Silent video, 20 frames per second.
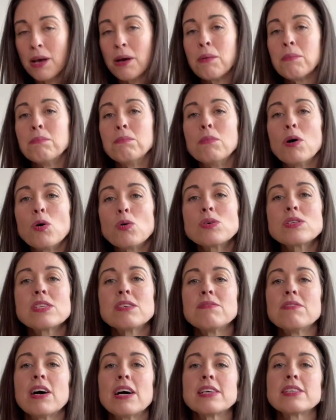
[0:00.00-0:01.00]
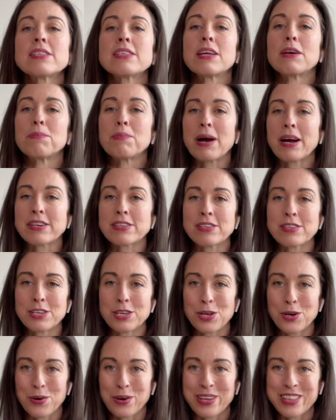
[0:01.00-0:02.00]
Most of us that are practicing
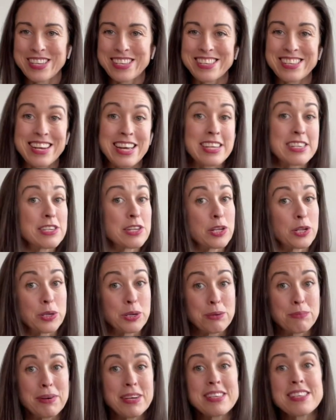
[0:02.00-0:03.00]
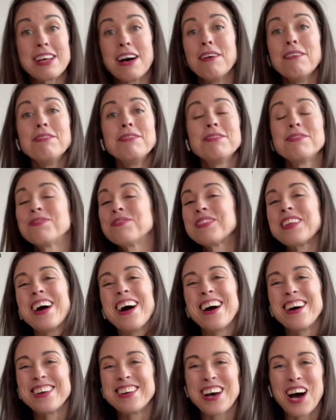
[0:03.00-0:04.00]
yoga these days, including myself,
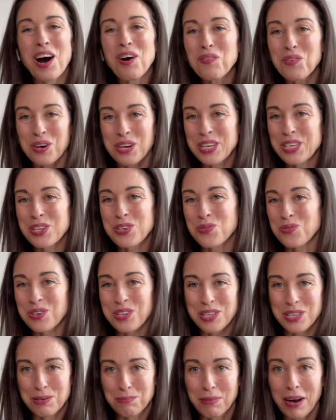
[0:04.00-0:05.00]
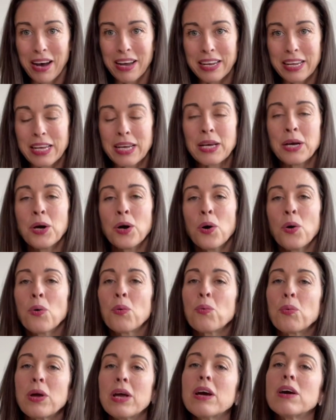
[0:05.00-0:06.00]
are not working towards samadhi.
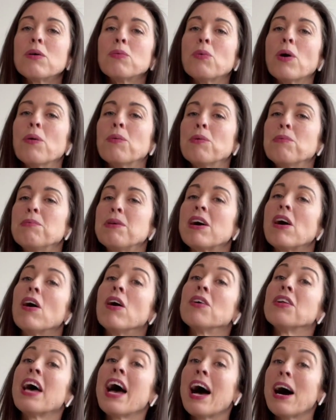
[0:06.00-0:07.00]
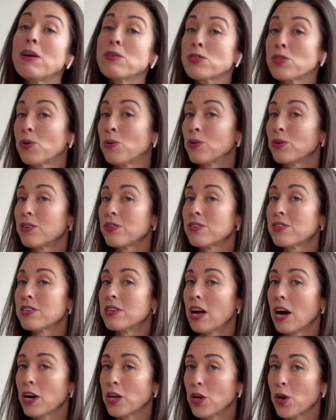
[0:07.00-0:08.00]
We are what would be called householders,
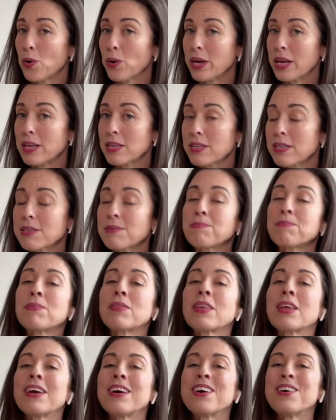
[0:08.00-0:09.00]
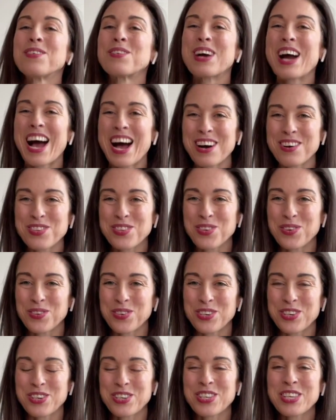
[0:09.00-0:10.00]
not yogis. We're
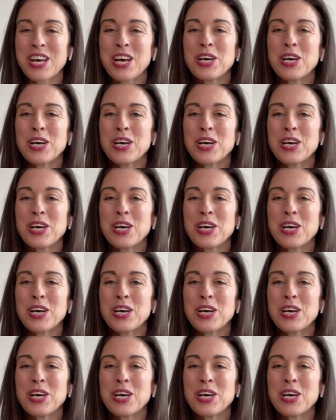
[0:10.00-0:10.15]
householders.